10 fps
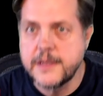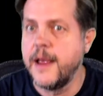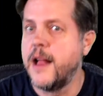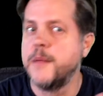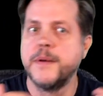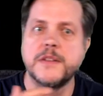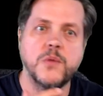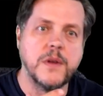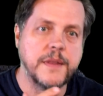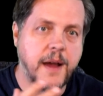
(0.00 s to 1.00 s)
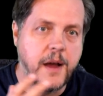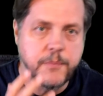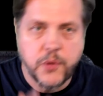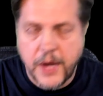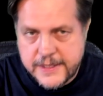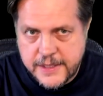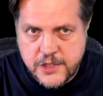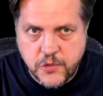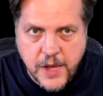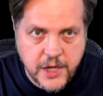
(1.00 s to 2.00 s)
to help us with our pricing
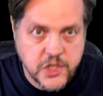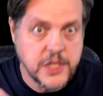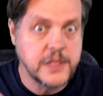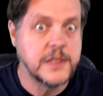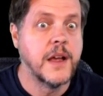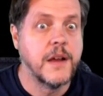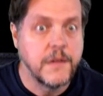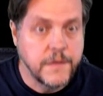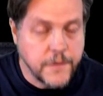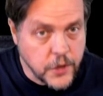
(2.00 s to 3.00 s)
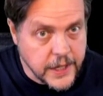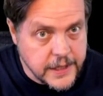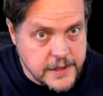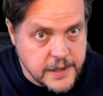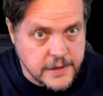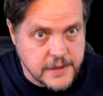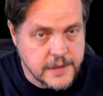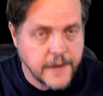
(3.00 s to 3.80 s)
strategies, for instance.